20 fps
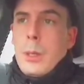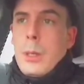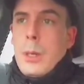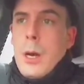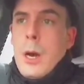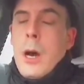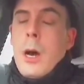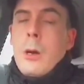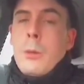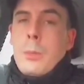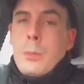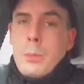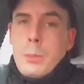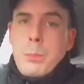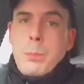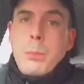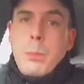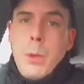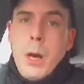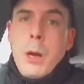I
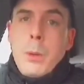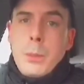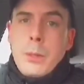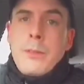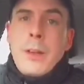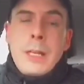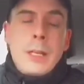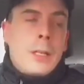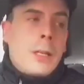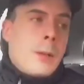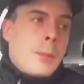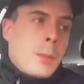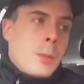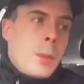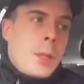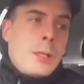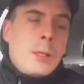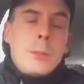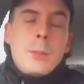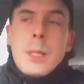would have ended up in
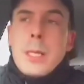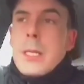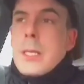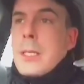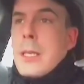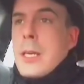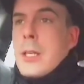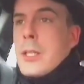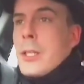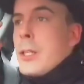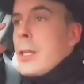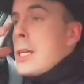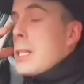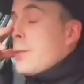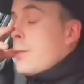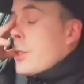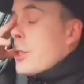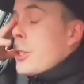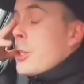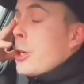Wyndham Police Station, that's
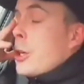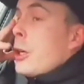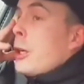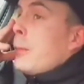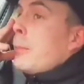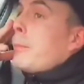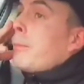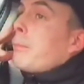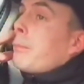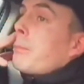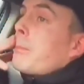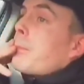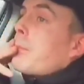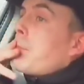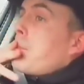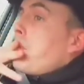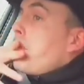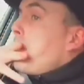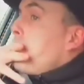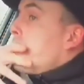for sure.
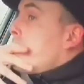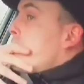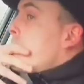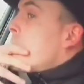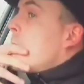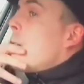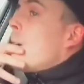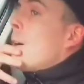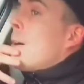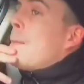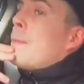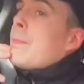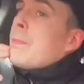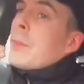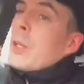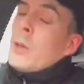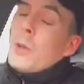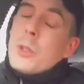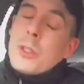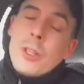
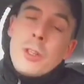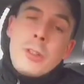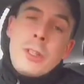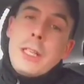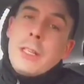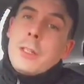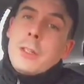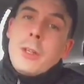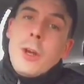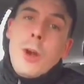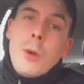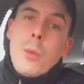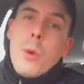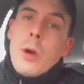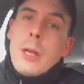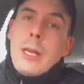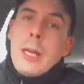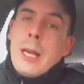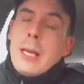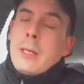Also, didn't know
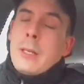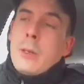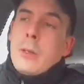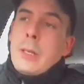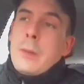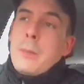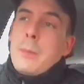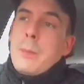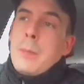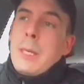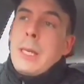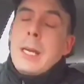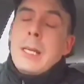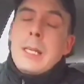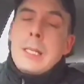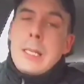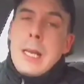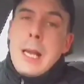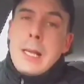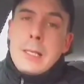what he had on him. He had
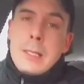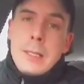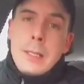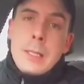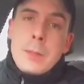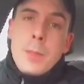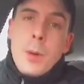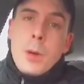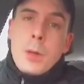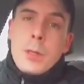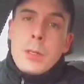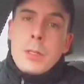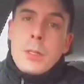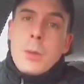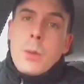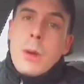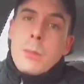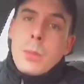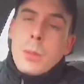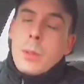his hands in his pockets at
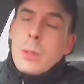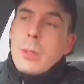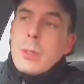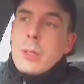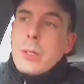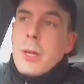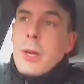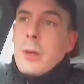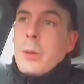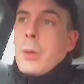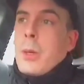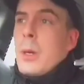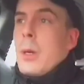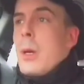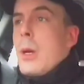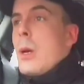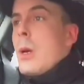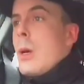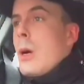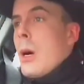one point, so
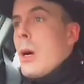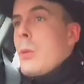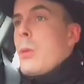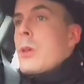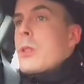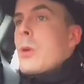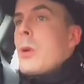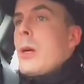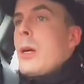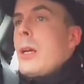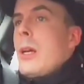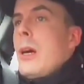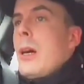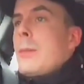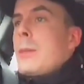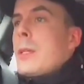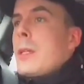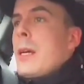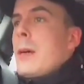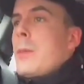I was quite
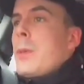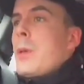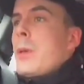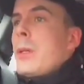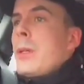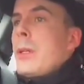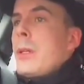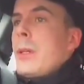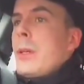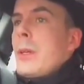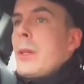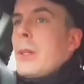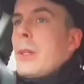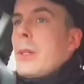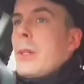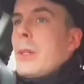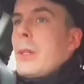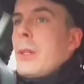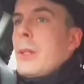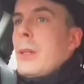alarmed at that point.
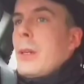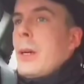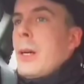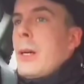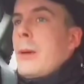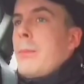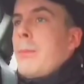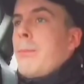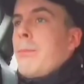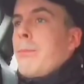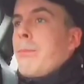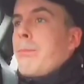So